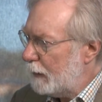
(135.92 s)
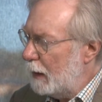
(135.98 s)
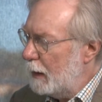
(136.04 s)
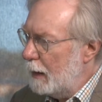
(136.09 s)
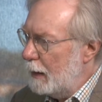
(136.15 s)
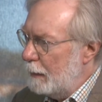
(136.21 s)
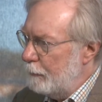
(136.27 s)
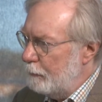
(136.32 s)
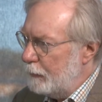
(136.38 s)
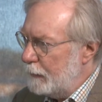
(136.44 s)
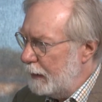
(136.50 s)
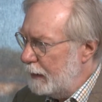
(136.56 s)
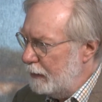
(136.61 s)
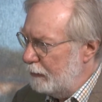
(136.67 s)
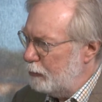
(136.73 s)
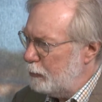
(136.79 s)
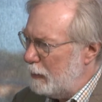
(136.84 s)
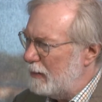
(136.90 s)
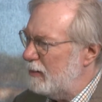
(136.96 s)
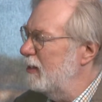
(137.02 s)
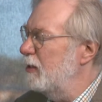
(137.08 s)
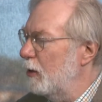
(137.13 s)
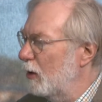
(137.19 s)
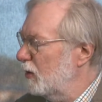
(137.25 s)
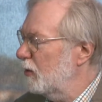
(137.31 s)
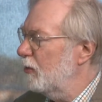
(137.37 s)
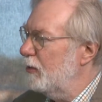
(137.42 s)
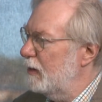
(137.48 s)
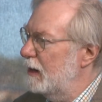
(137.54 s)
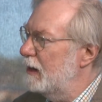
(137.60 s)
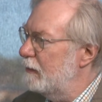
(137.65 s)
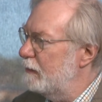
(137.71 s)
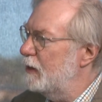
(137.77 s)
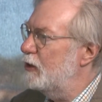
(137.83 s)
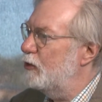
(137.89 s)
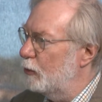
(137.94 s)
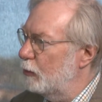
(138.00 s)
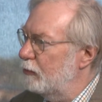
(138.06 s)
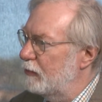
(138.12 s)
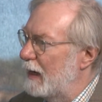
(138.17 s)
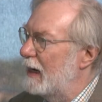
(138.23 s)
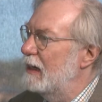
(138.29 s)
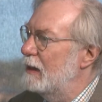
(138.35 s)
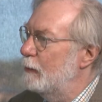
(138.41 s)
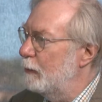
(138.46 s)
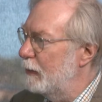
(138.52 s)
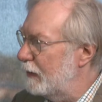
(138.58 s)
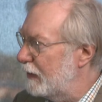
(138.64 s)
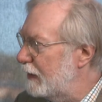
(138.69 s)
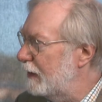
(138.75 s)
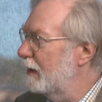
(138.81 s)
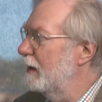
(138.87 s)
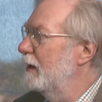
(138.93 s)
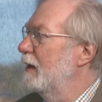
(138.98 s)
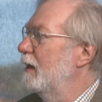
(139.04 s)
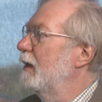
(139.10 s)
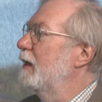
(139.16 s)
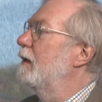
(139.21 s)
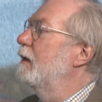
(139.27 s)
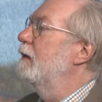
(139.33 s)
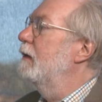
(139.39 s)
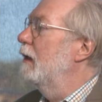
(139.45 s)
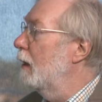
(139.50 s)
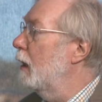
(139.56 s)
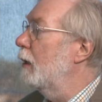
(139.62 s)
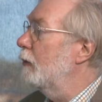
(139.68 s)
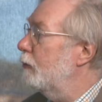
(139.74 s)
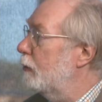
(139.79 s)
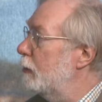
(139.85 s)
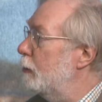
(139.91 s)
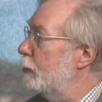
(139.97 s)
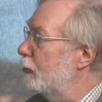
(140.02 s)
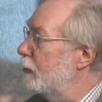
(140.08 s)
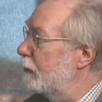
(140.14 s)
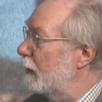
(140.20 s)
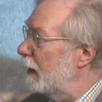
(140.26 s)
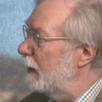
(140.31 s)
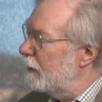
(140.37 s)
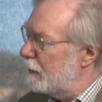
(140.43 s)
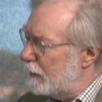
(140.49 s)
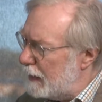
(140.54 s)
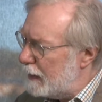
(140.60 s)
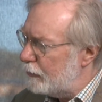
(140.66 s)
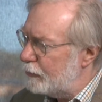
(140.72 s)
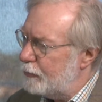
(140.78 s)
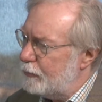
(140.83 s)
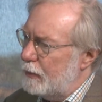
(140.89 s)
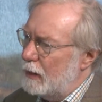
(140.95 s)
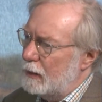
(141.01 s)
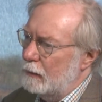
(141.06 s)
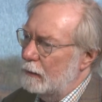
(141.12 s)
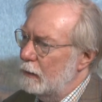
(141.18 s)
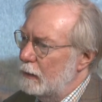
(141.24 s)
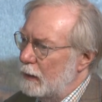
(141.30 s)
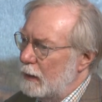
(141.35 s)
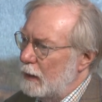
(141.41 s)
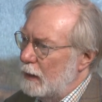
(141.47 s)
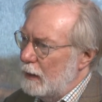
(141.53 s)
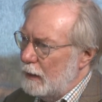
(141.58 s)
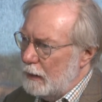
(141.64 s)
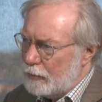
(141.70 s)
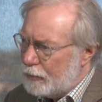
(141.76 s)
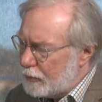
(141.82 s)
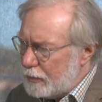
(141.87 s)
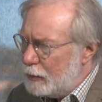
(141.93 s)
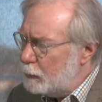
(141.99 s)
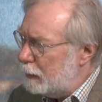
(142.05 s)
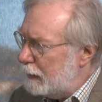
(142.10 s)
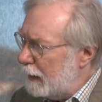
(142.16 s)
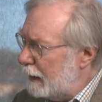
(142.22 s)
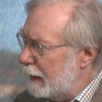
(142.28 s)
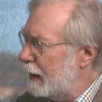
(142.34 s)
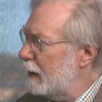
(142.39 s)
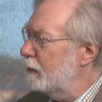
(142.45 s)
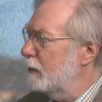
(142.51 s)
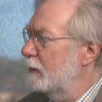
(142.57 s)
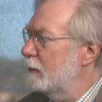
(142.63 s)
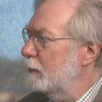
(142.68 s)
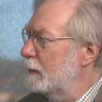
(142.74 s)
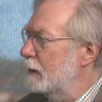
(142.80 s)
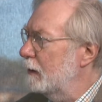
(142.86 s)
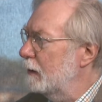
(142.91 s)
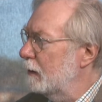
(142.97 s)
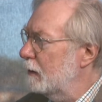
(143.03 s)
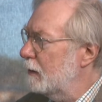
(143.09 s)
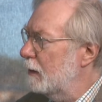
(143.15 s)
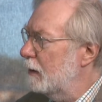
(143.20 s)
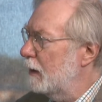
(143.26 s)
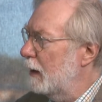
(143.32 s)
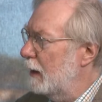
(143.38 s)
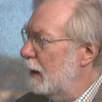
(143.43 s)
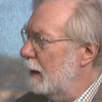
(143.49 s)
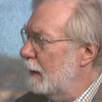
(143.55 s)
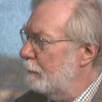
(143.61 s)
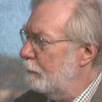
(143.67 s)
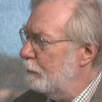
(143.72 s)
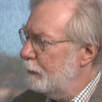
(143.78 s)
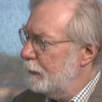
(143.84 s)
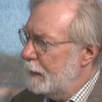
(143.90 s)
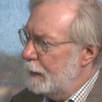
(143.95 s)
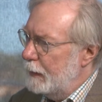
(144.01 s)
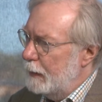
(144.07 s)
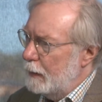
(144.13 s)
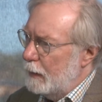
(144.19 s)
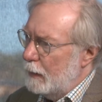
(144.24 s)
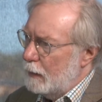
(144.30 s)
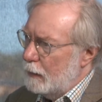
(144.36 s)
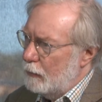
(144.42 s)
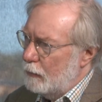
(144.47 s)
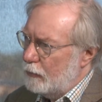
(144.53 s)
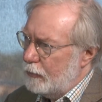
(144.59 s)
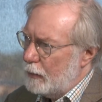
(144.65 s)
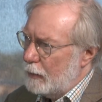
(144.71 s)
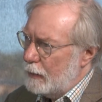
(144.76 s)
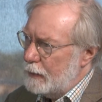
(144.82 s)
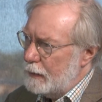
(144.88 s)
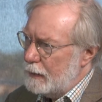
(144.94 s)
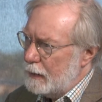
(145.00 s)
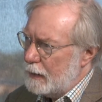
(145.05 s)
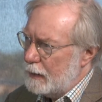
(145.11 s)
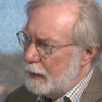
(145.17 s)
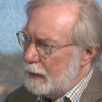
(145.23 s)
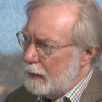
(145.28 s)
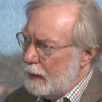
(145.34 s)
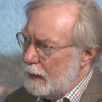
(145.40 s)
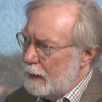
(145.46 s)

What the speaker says: and especially not just the individual violent, but the large groups of violent, that struggle is still playing out in the world. So I think